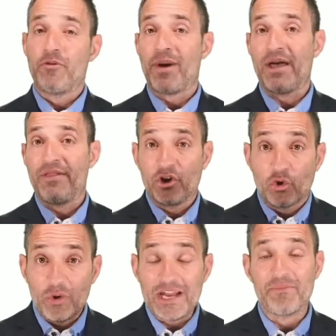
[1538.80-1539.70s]
If you buy the
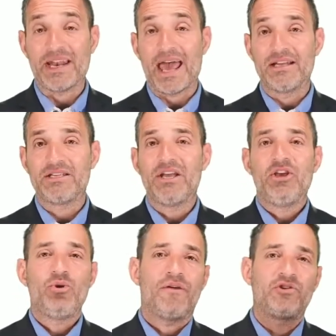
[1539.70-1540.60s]
green bananas,
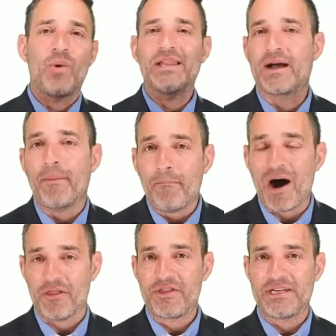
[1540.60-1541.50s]
you have to wait like a
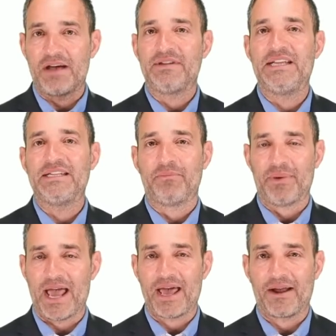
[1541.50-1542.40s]
month to have a
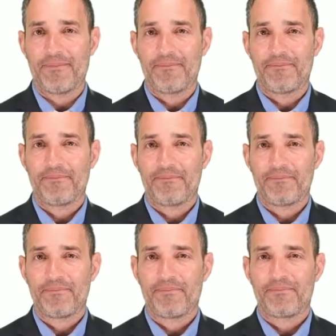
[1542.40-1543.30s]
decent banana.
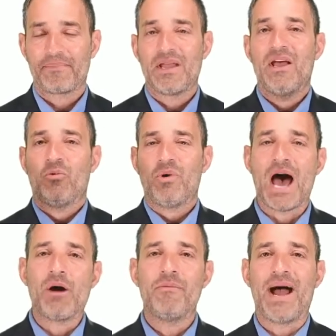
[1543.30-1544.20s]

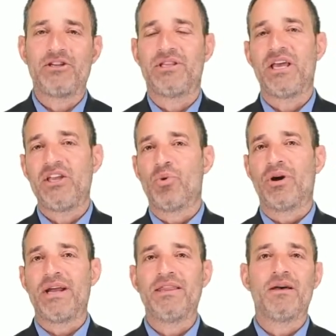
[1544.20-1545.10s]
Well, now imagine that
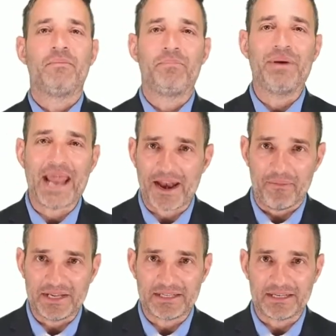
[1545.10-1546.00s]
you were in the
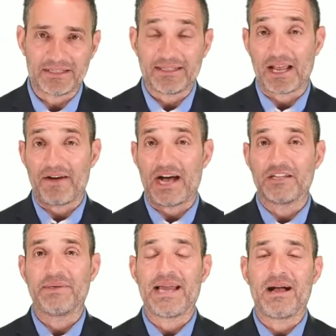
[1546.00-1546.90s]
banana business instead of
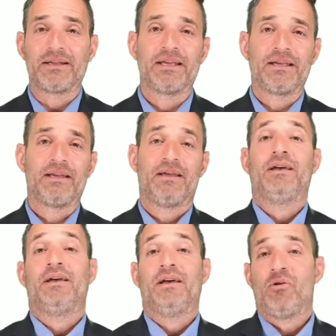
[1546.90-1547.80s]
hospitality.
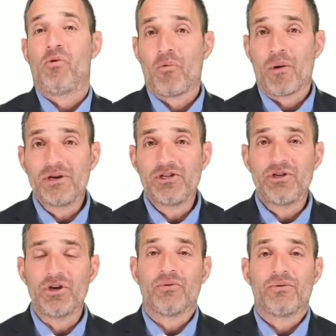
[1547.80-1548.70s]
Well, what would
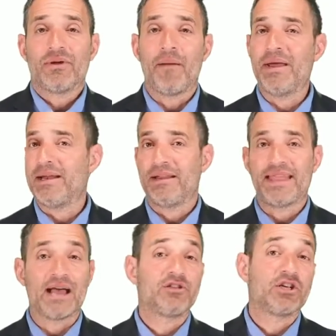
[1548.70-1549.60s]
you do? I mean,
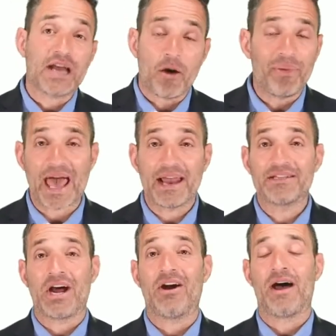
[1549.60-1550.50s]
that's just how
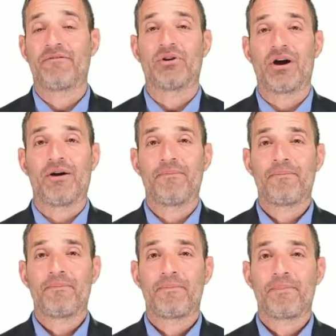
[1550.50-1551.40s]
bananas are after all.